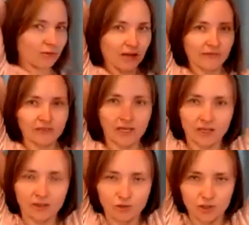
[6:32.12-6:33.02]
the left
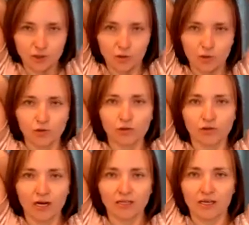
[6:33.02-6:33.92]
hand, you just hold your
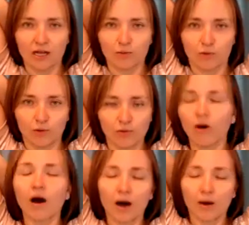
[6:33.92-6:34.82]
right
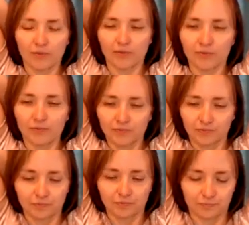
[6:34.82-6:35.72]
elbow up.
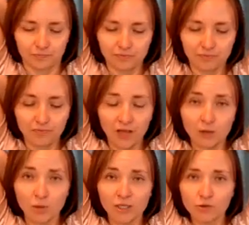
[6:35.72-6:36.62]

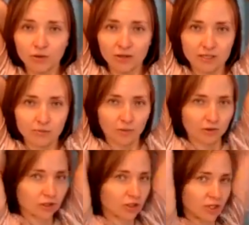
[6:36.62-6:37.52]
And when doing this
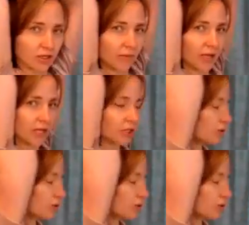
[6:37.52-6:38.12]
posture, making